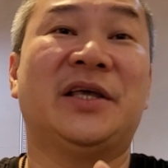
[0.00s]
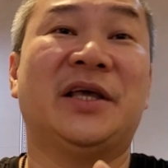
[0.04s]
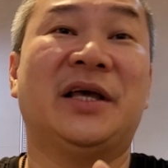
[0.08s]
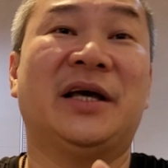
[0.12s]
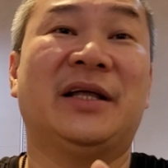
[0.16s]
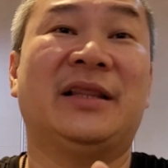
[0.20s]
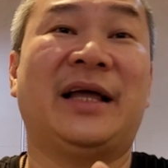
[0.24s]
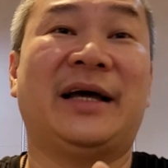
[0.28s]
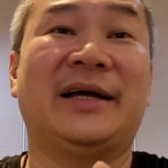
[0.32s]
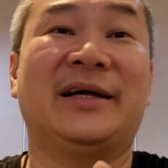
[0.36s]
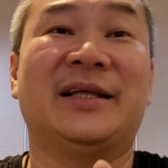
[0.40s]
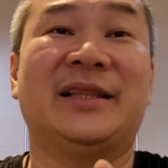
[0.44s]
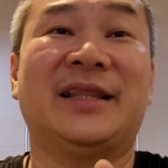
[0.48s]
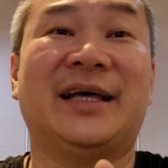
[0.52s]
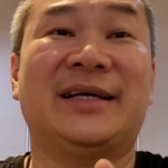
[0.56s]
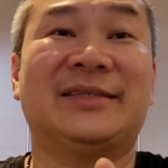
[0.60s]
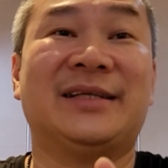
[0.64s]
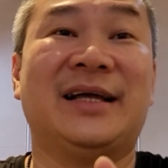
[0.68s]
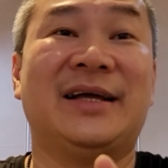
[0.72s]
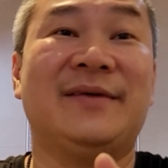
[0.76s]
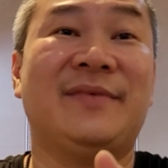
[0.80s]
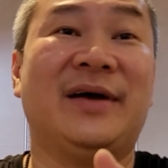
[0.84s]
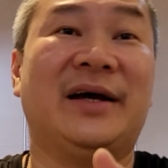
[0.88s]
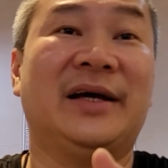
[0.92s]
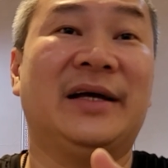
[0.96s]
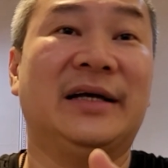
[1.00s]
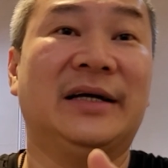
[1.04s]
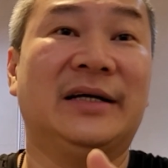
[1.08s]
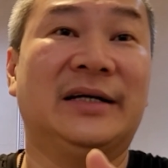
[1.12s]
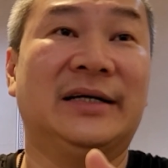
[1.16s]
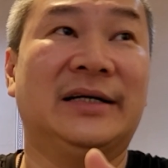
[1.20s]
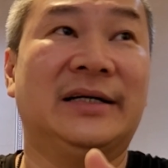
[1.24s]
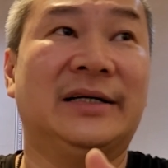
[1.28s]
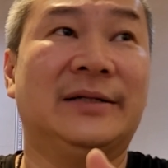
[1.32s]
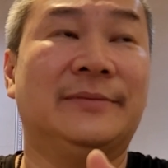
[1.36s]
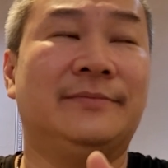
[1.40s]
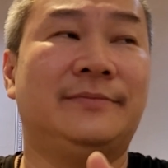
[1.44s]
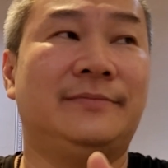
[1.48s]
like last time
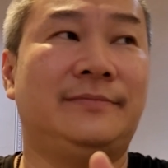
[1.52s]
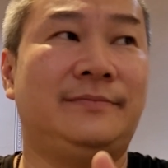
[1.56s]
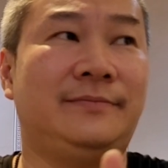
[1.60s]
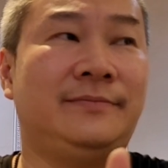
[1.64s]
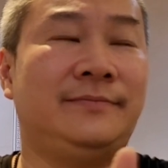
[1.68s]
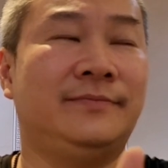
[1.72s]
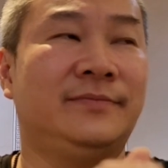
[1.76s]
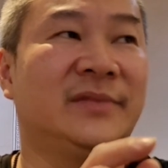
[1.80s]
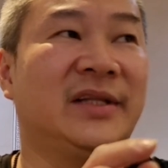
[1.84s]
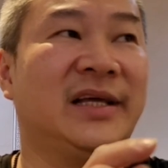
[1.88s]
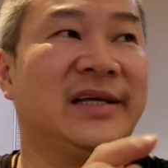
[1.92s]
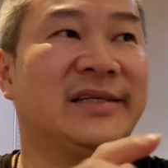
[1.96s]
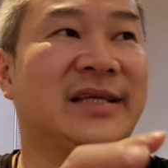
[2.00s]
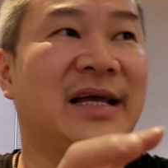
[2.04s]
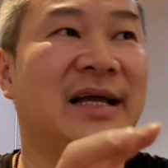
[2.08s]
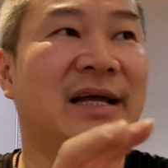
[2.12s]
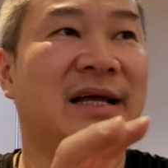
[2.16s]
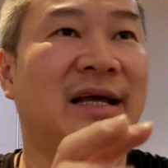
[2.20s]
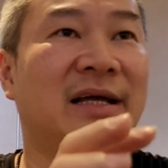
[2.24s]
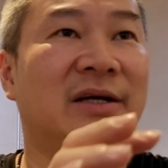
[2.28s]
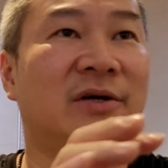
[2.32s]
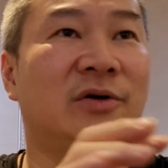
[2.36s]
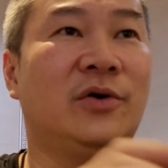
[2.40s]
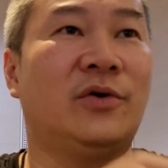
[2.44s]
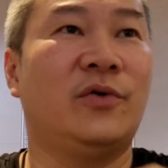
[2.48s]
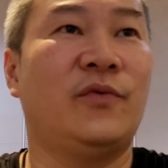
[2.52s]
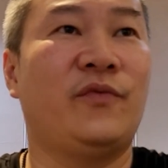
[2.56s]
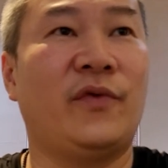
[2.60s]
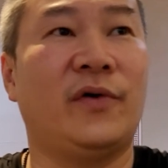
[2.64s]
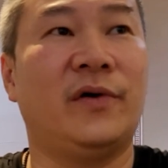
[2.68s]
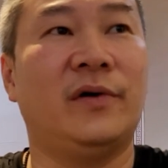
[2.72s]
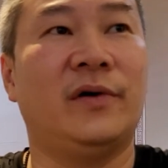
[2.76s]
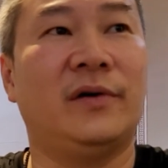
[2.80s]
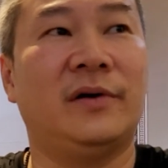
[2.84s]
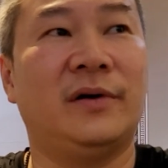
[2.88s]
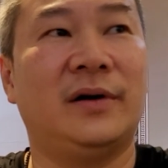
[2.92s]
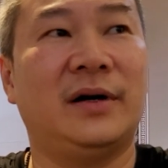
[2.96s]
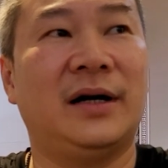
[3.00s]
last time I go
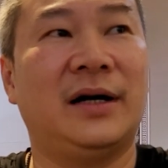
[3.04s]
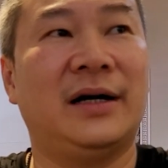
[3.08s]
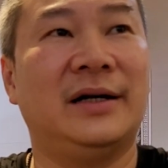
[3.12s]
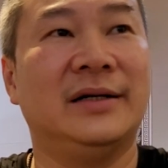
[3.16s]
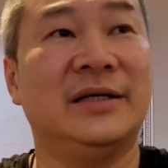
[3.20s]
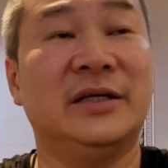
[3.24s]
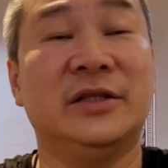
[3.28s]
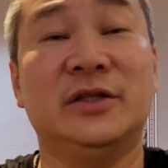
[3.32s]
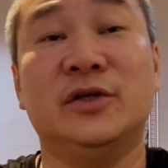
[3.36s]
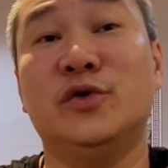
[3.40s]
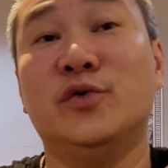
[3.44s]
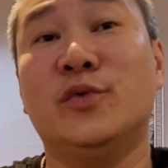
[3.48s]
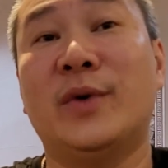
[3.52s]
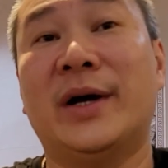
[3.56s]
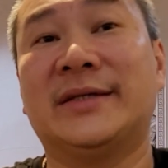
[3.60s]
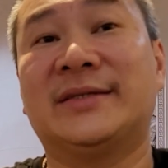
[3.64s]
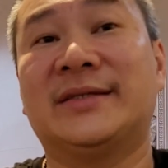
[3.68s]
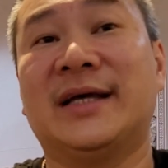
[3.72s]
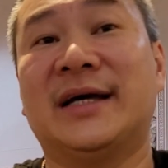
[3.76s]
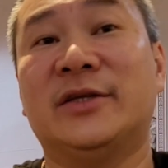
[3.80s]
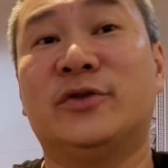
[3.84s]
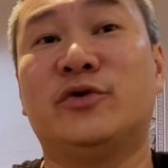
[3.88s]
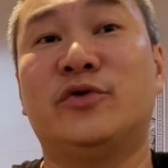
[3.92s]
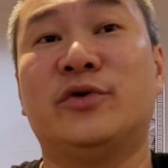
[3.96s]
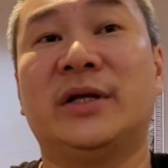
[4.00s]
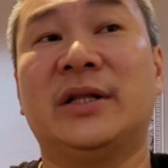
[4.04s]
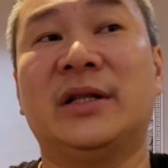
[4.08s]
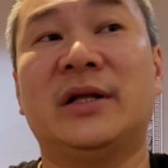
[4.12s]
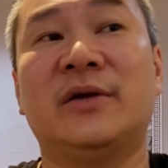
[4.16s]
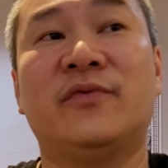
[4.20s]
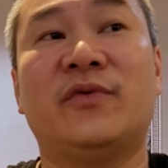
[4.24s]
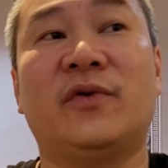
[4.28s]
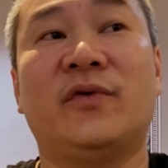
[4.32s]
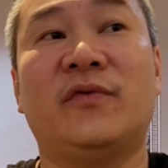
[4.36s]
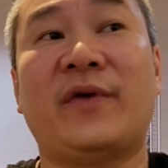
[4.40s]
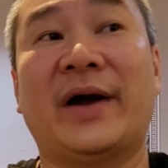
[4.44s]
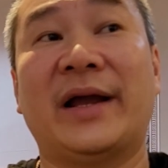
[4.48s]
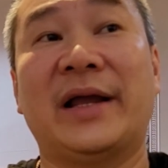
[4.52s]
for in US I training
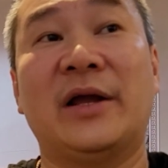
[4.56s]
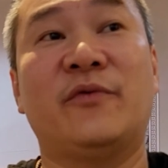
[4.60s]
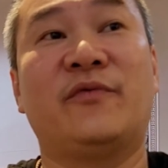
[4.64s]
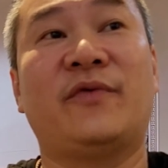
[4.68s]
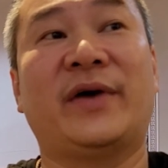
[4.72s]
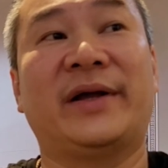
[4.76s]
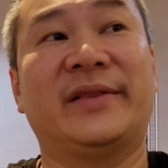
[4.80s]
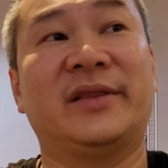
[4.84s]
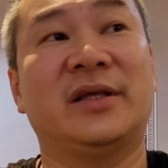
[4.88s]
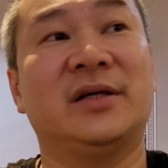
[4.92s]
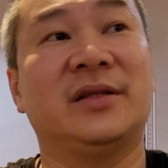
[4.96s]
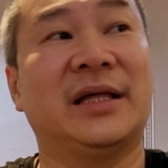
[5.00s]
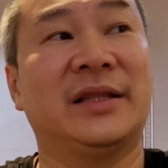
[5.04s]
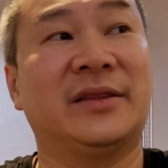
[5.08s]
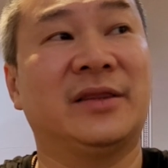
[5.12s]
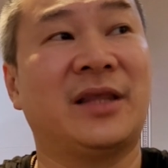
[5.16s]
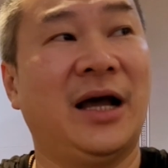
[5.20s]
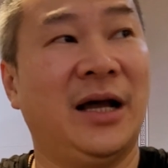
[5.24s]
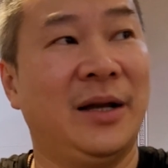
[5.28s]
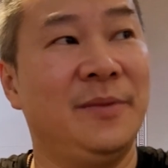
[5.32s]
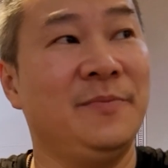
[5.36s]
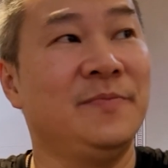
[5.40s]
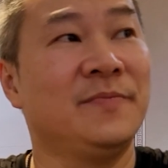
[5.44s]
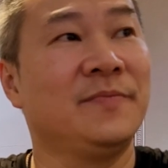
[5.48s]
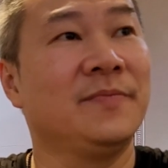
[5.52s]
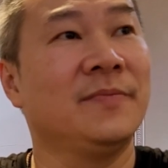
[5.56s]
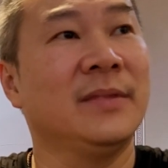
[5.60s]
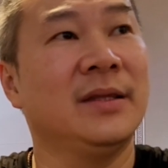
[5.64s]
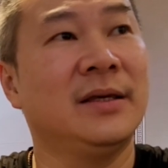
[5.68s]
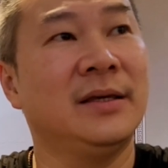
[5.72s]
for firefighter that time.